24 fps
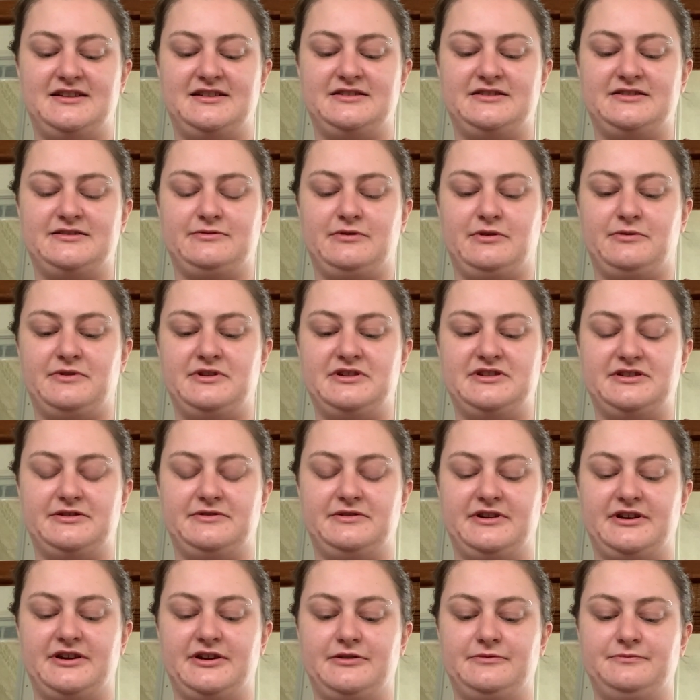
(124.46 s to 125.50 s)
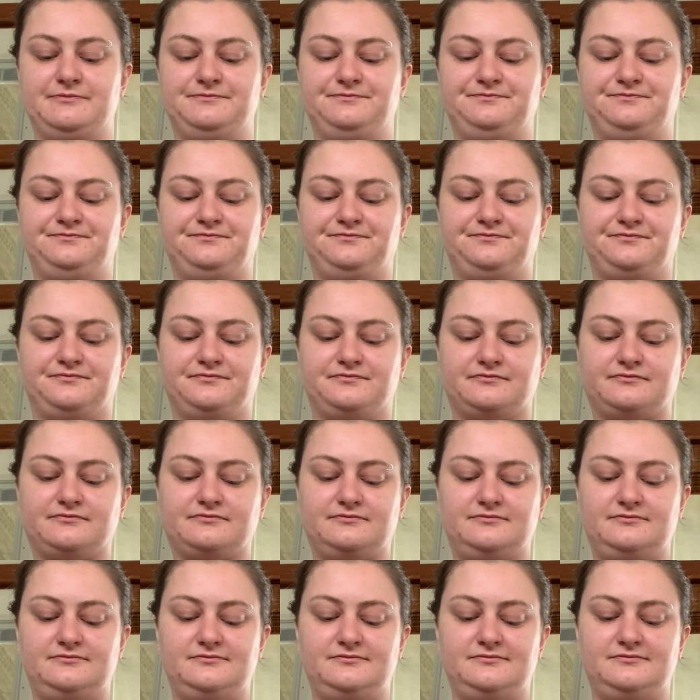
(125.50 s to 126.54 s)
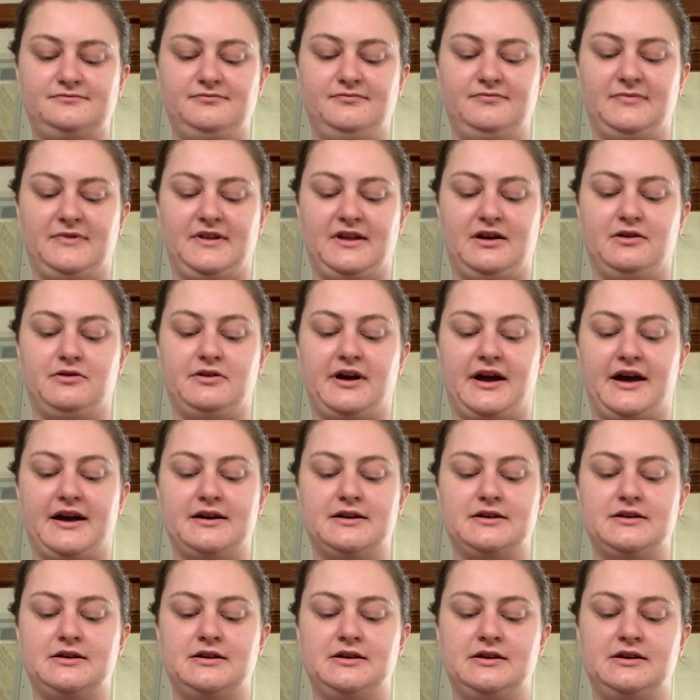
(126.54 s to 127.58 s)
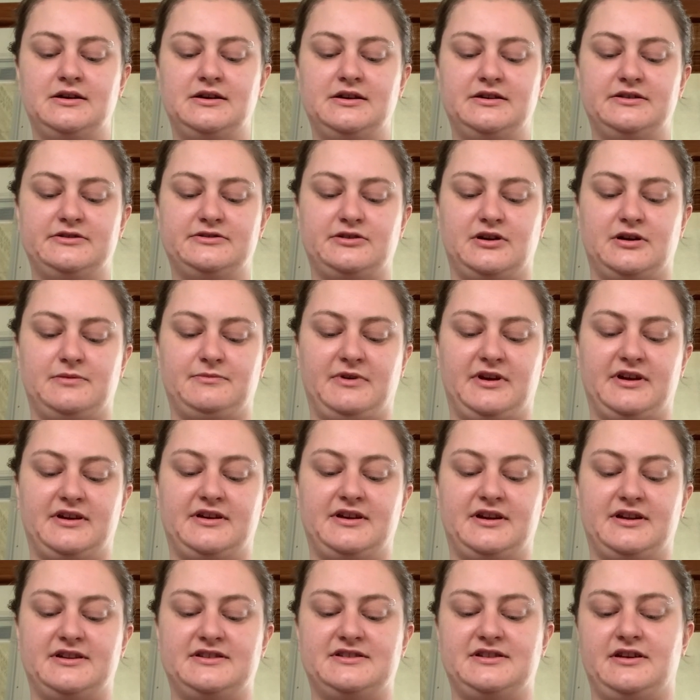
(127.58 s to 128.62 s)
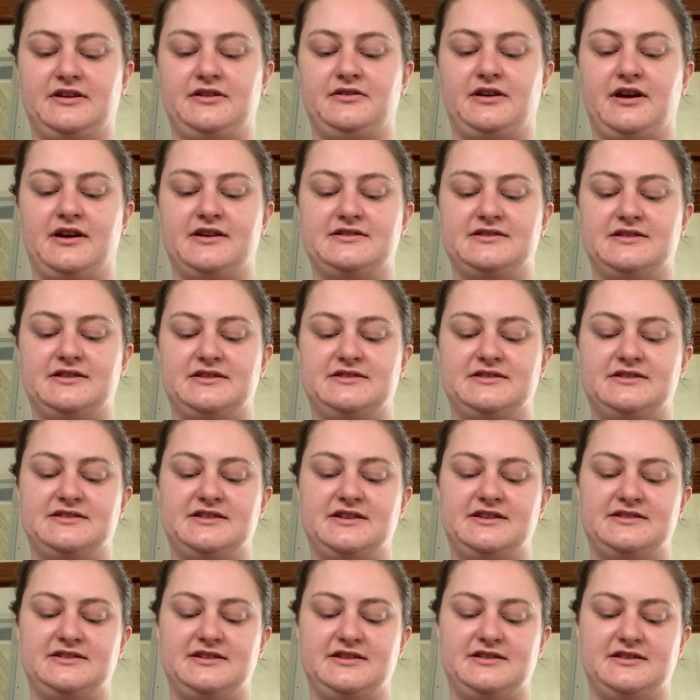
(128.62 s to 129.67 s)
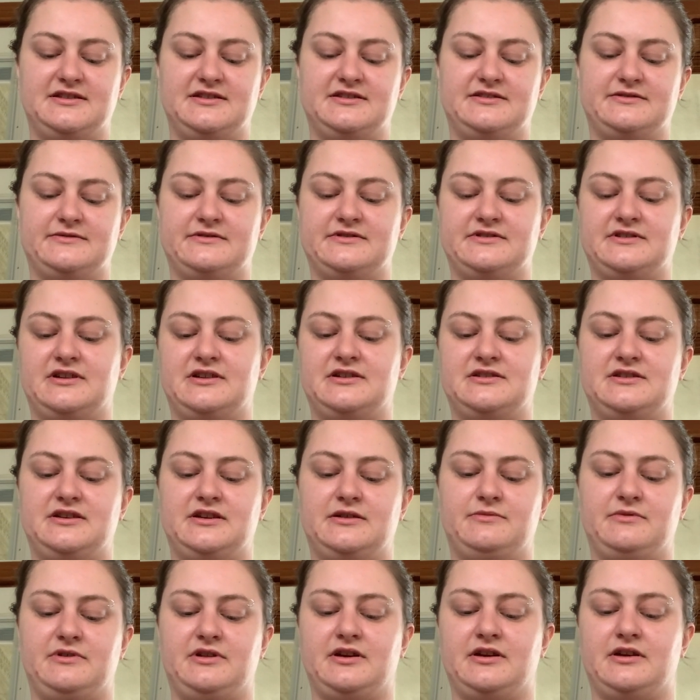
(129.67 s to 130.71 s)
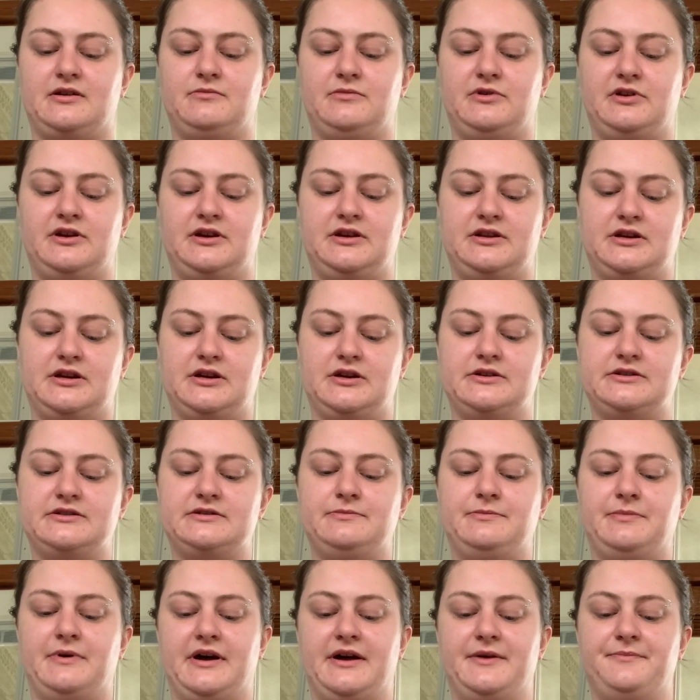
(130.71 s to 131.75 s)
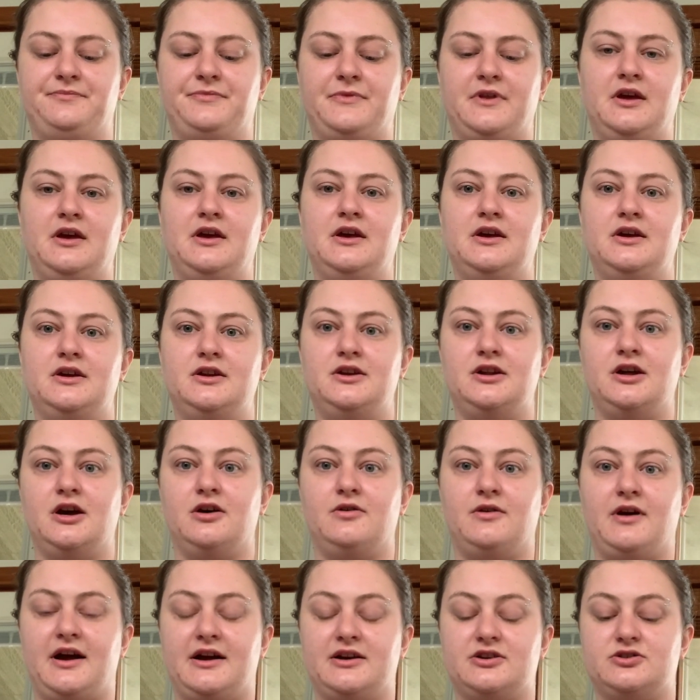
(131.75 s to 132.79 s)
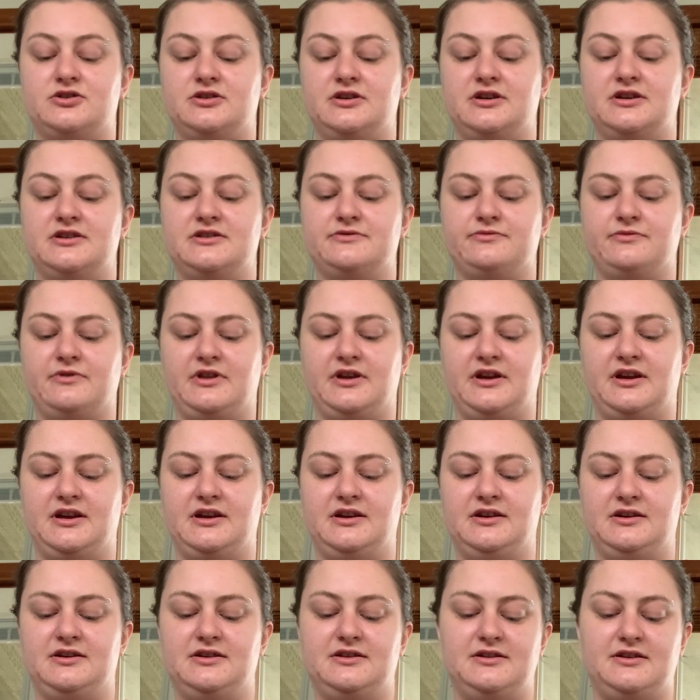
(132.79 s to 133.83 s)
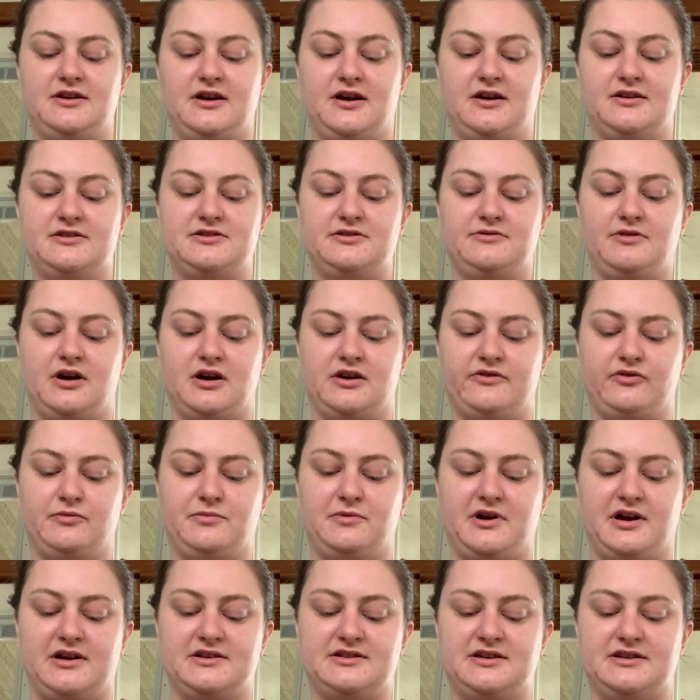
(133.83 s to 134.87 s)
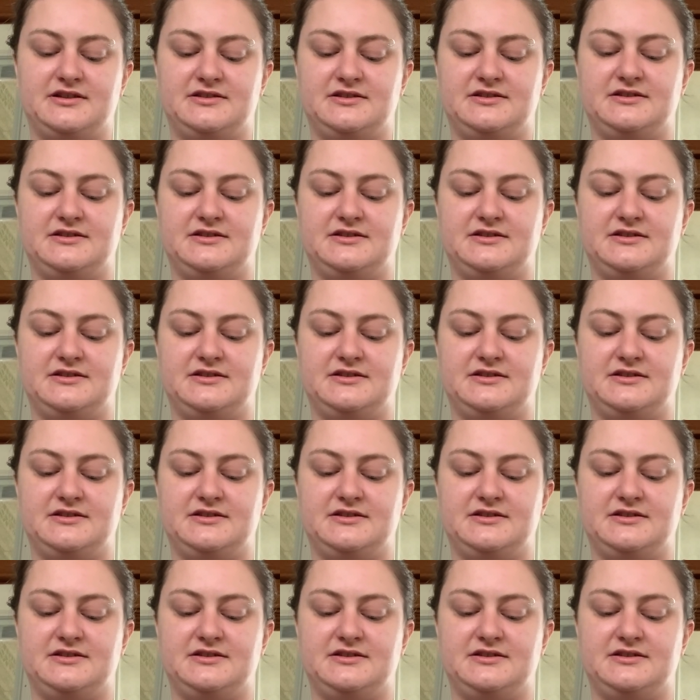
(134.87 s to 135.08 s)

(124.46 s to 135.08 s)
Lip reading: That's what we do here. Okay. So I'm like gonna tell you guys that this is easy and then this one's gonna take me like a million years. But no, actually it's really not too hard of a process.